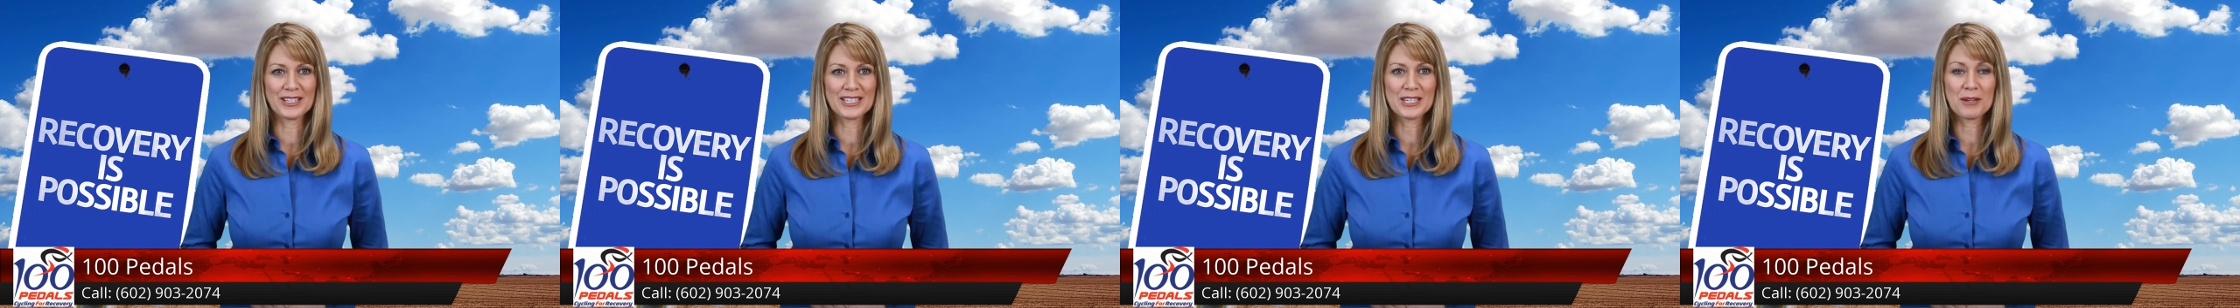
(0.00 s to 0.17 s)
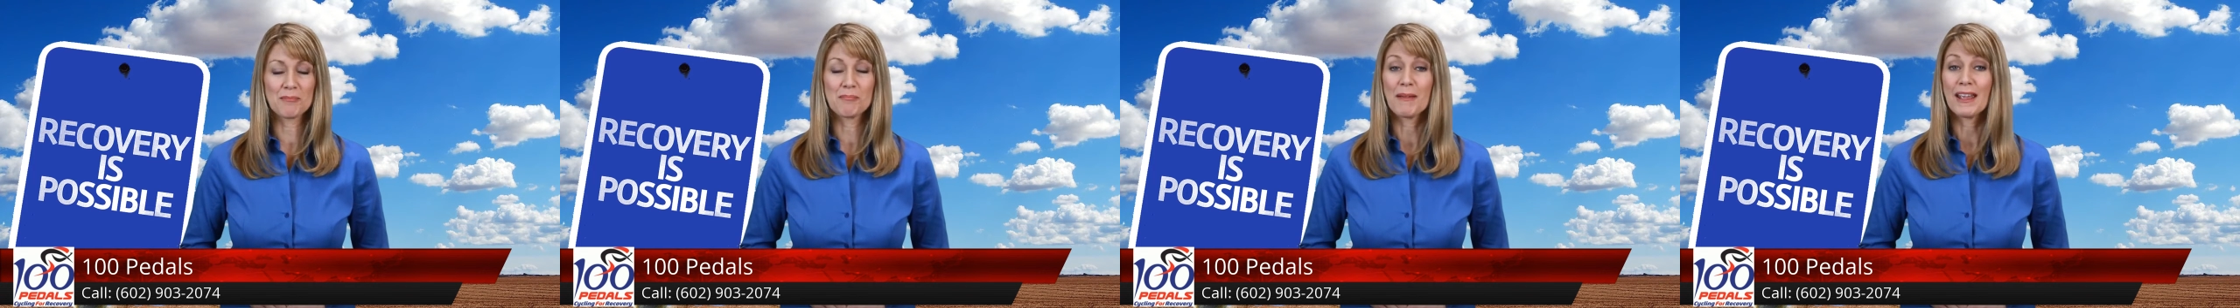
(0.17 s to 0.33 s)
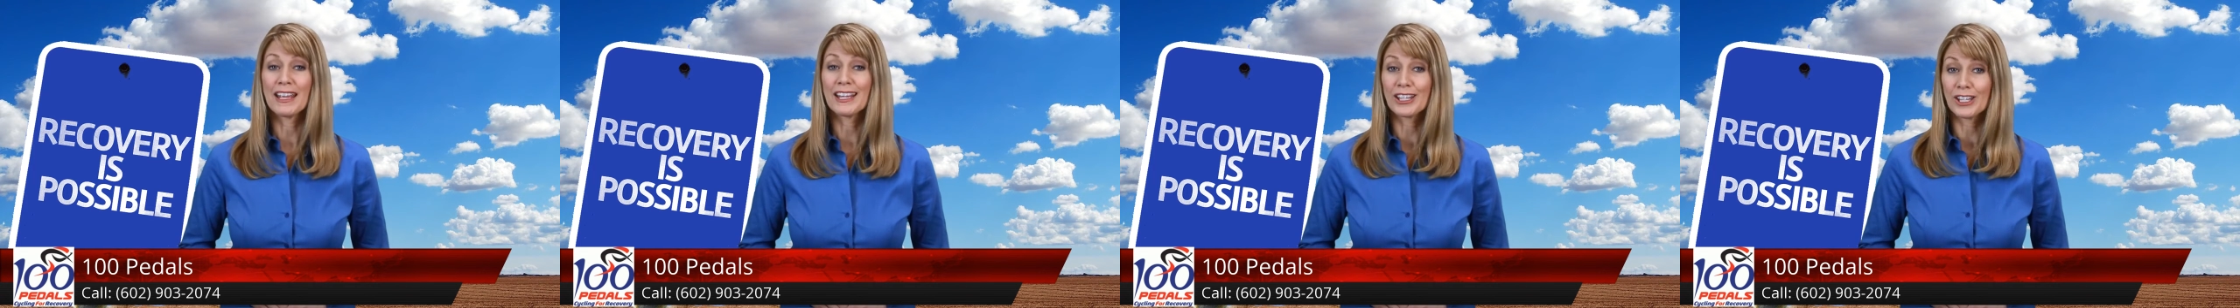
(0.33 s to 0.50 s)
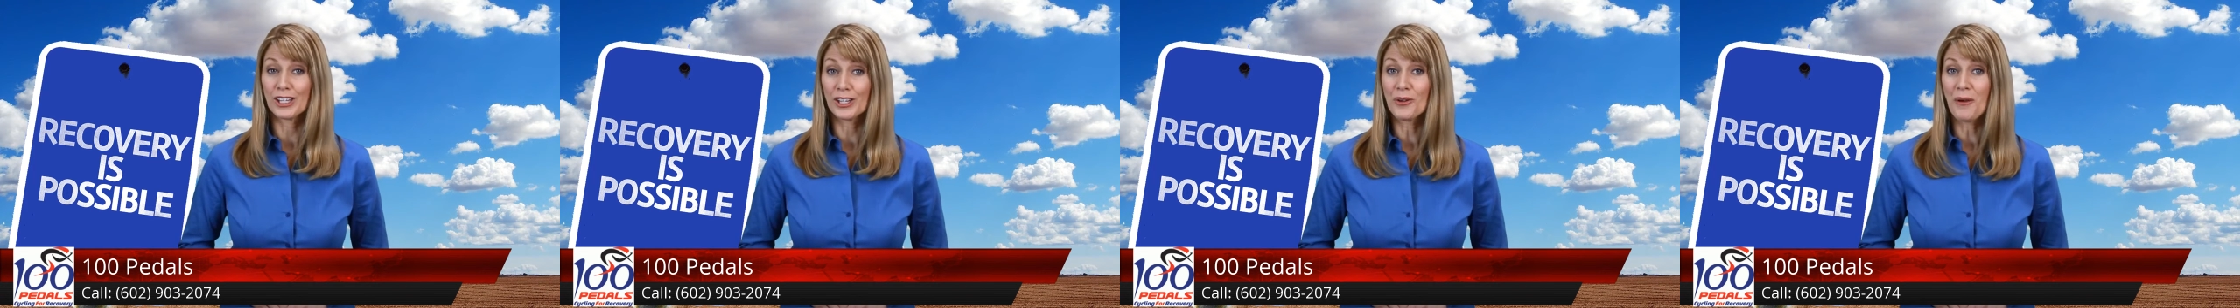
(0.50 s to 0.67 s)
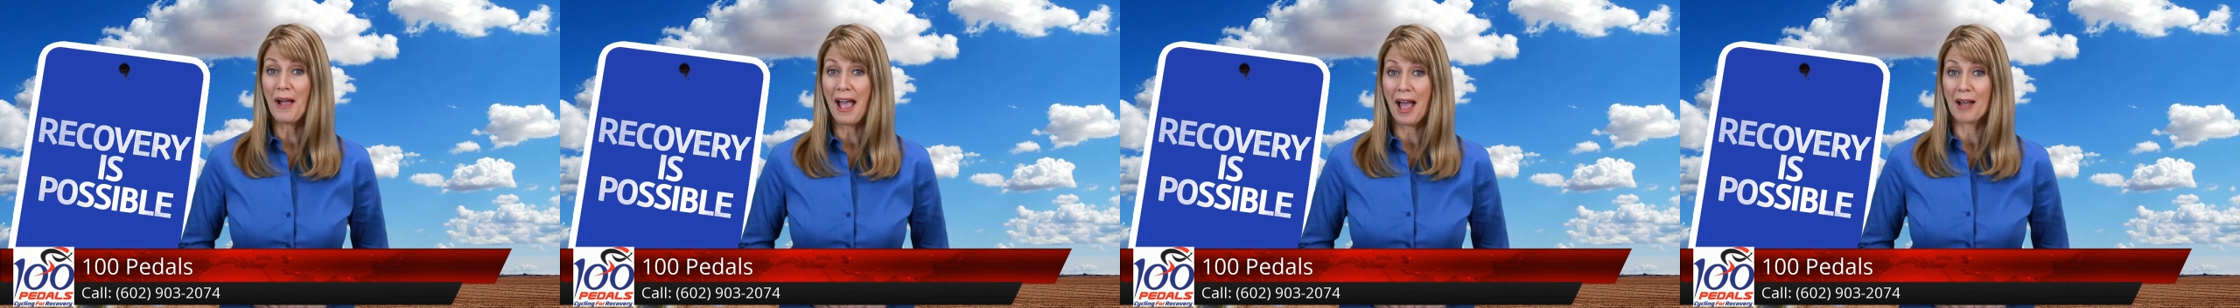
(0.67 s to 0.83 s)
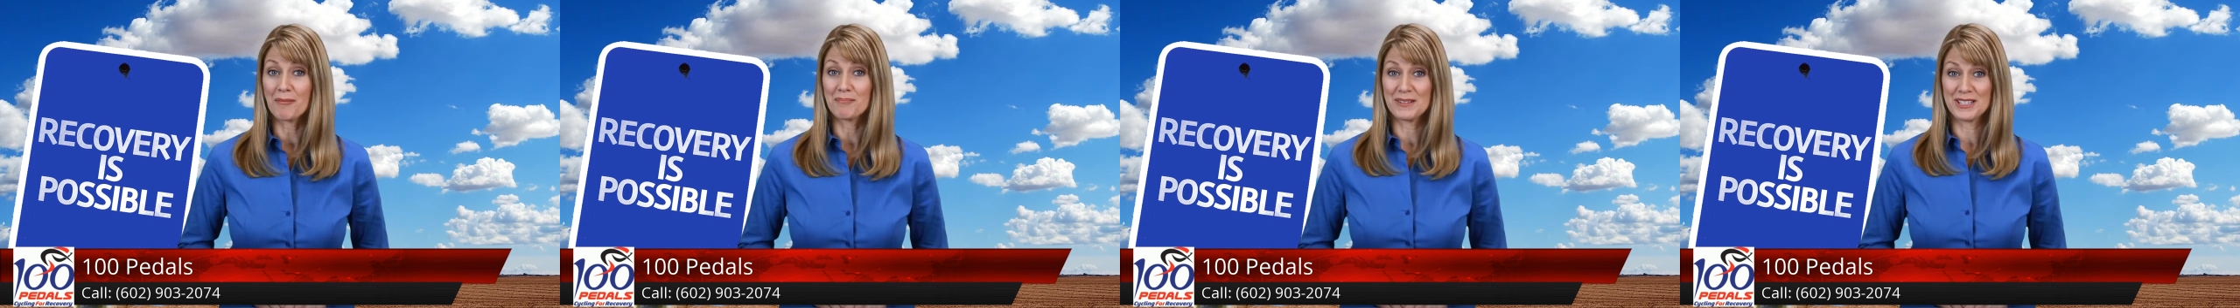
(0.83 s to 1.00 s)
to make you
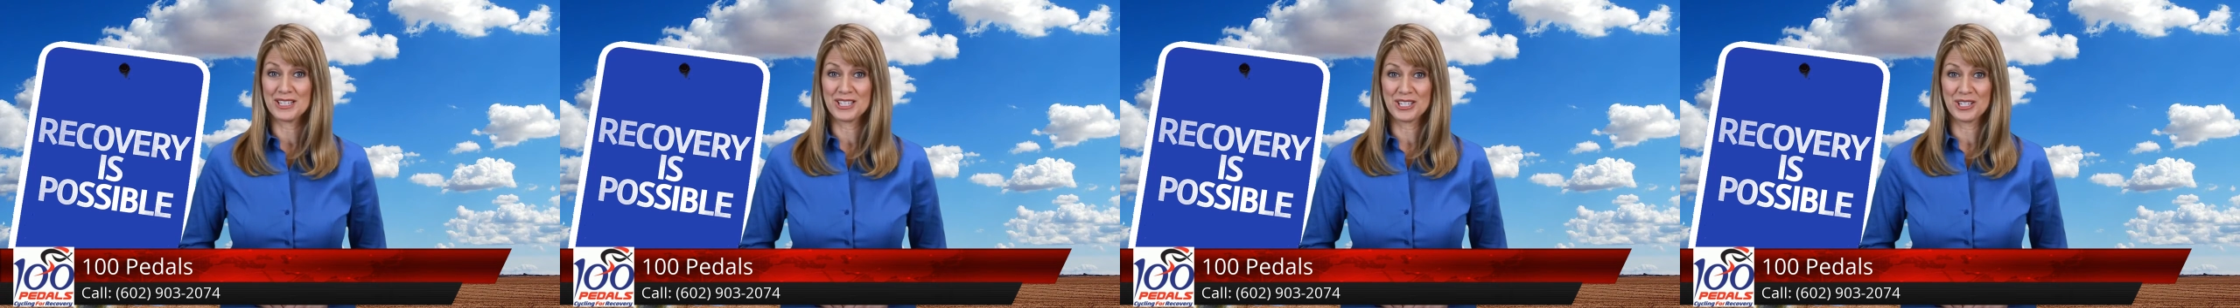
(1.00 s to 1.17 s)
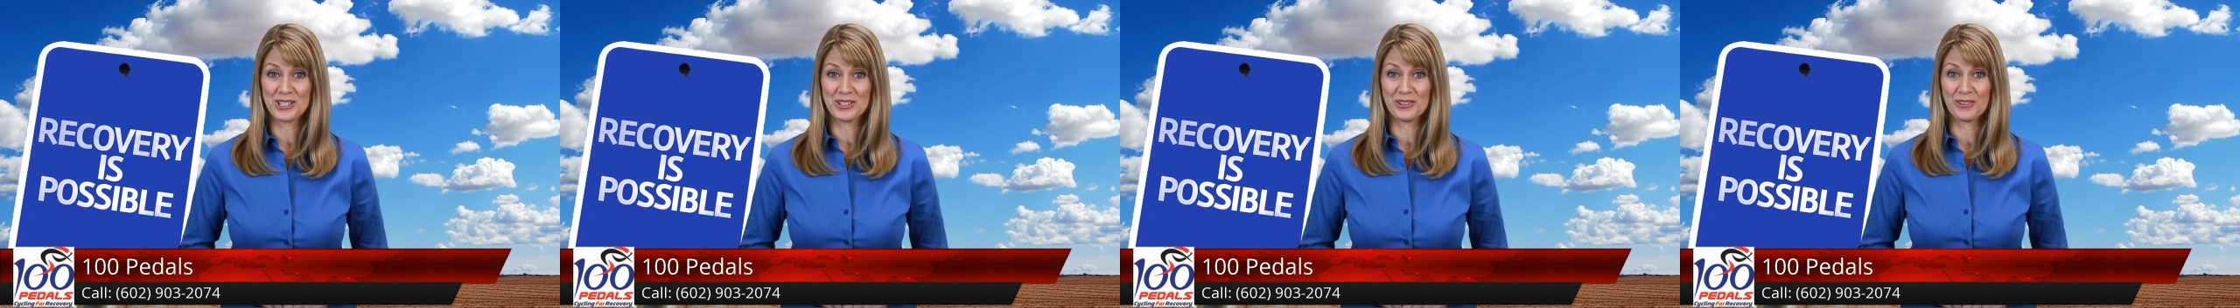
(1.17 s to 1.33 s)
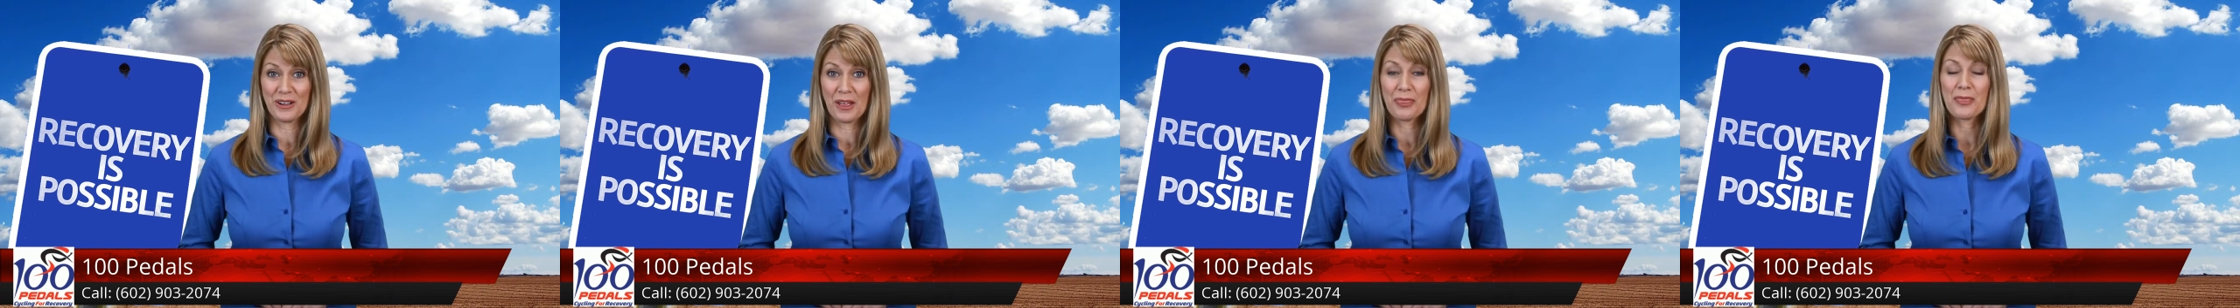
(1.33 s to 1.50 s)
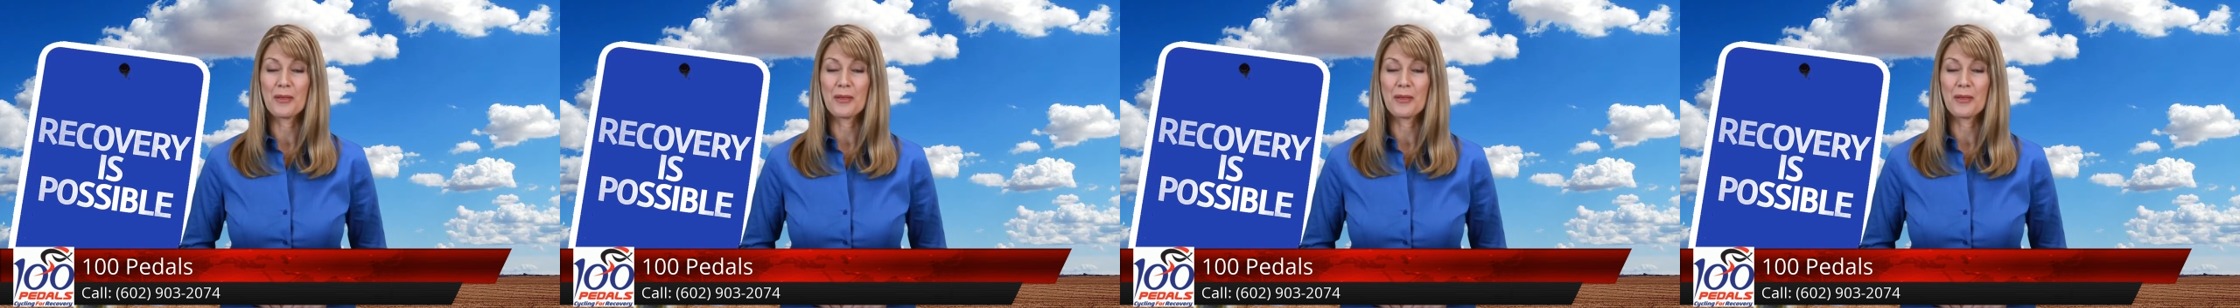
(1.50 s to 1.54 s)
happy too,